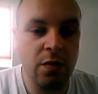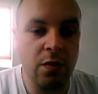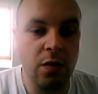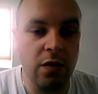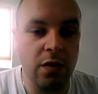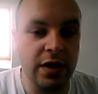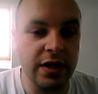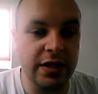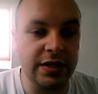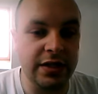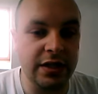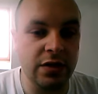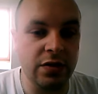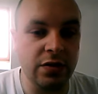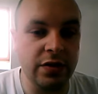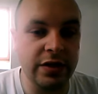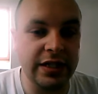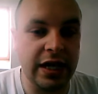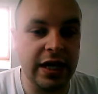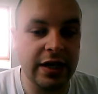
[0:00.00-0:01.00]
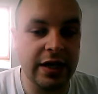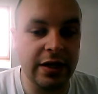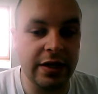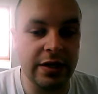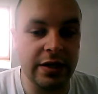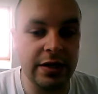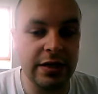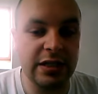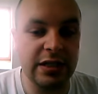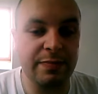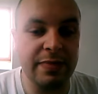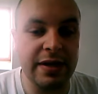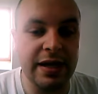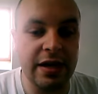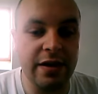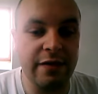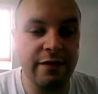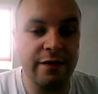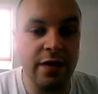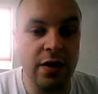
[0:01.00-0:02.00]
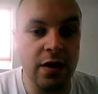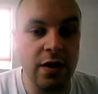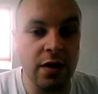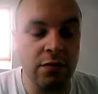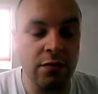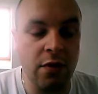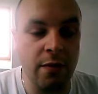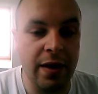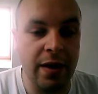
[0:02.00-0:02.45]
what I can do is I can speak further